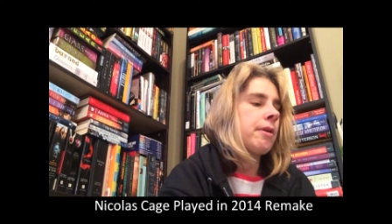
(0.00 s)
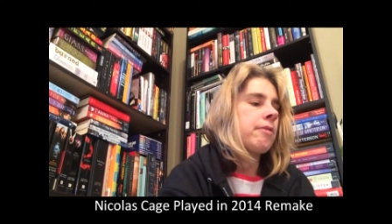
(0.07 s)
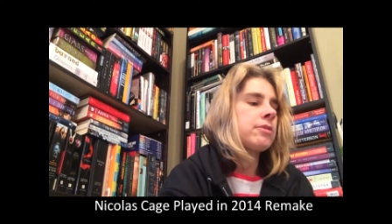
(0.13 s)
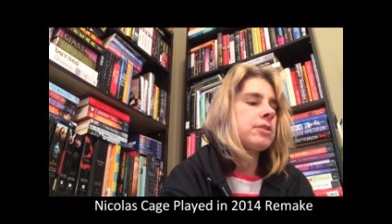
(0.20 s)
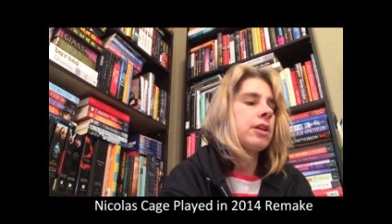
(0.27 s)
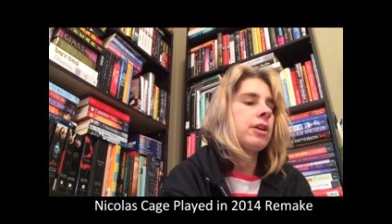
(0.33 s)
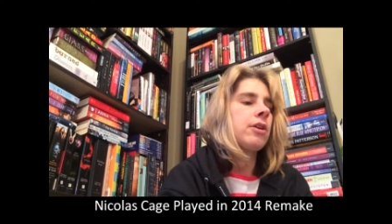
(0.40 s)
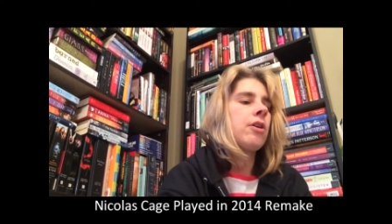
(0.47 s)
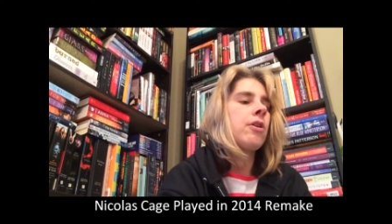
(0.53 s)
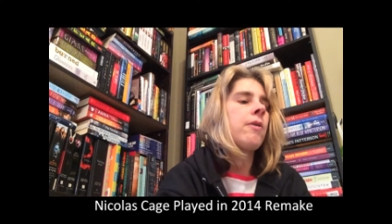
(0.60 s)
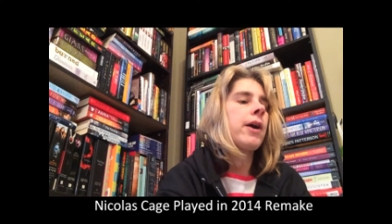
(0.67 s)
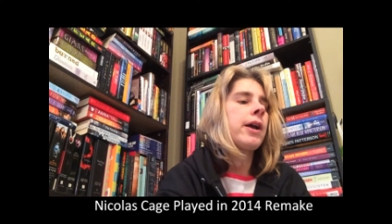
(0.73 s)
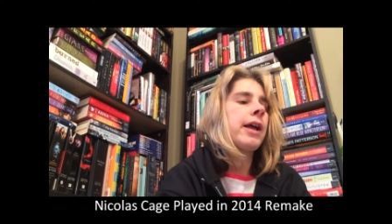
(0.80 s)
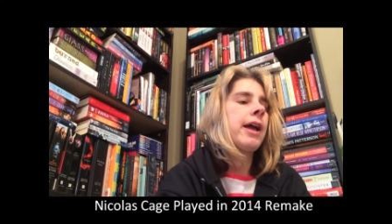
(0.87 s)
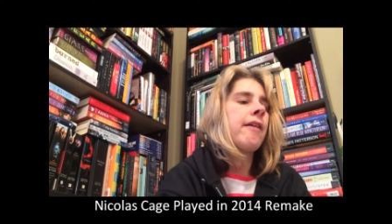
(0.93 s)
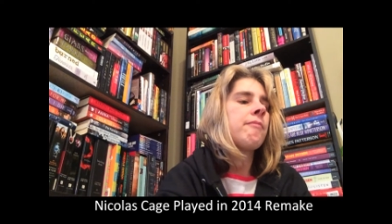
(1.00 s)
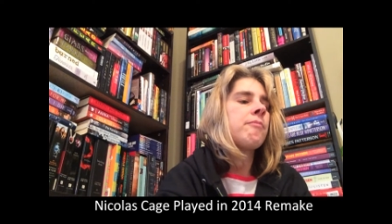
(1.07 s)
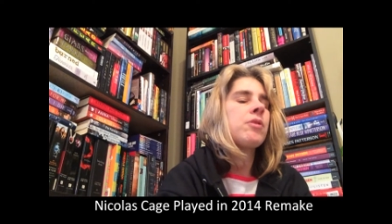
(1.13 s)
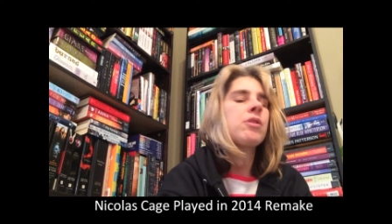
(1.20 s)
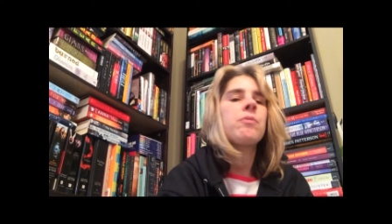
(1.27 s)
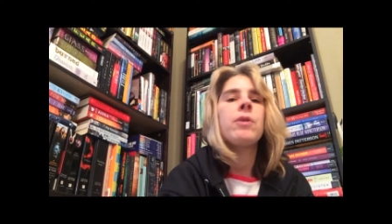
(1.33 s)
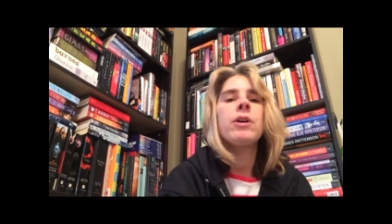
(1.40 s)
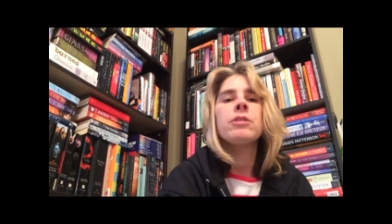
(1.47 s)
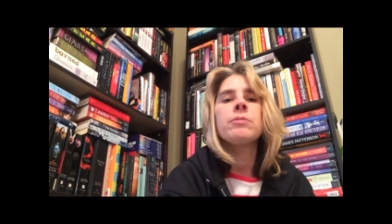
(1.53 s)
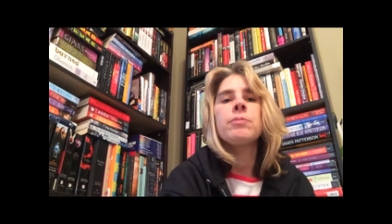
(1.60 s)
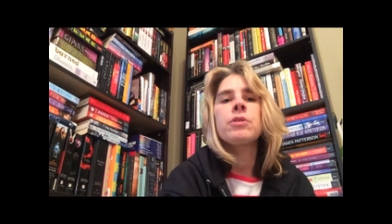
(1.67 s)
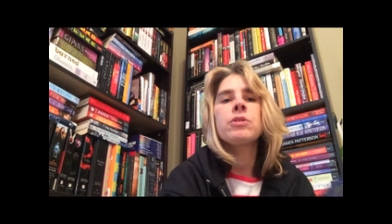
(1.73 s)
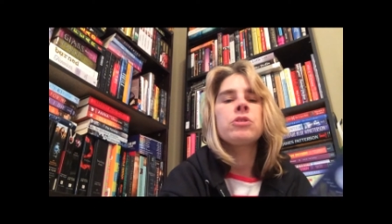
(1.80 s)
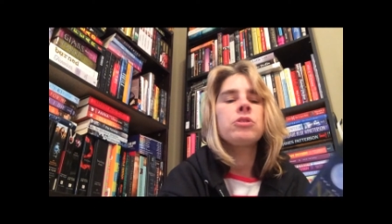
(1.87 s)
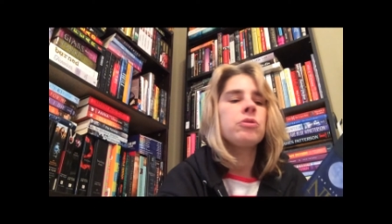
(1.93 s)
I was like, oh, I have book one,
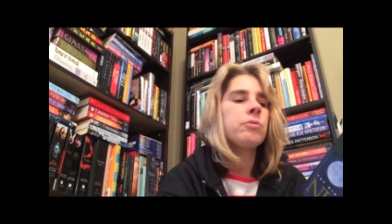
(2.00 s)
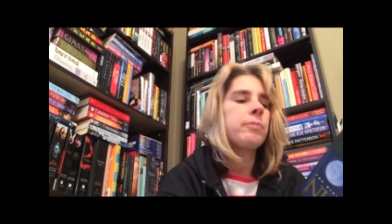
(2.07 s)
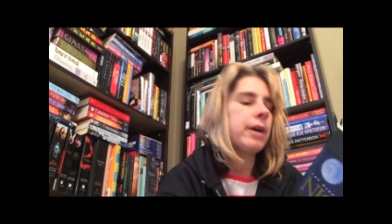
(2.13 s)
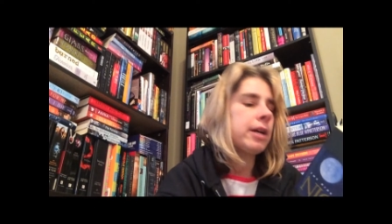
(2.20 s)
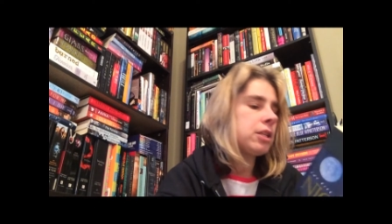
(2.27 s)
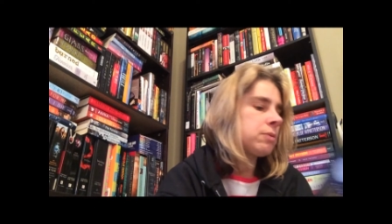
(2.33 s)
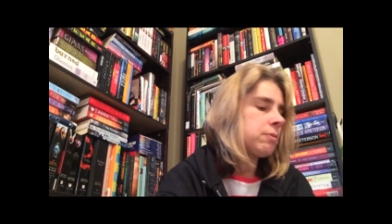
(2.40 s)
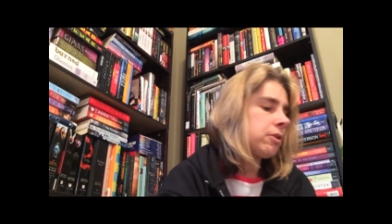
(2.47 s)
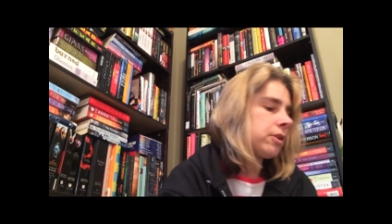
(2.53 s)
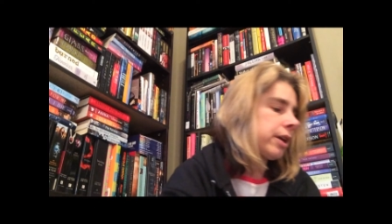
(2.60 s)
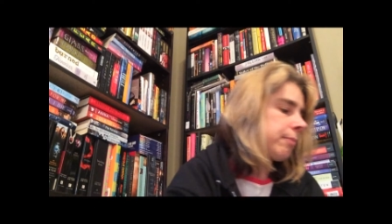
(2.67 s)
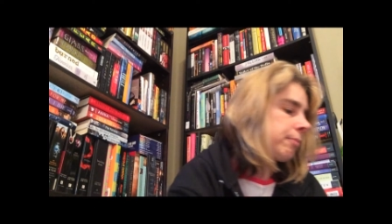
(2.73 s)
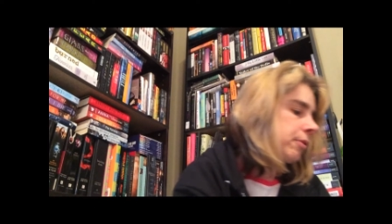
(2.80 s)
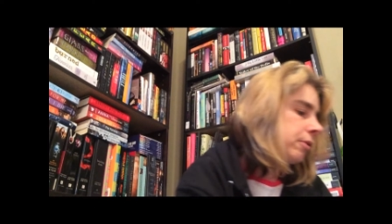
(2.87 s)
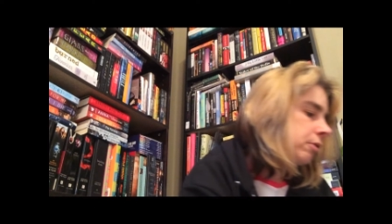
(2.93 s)
book two, might as well get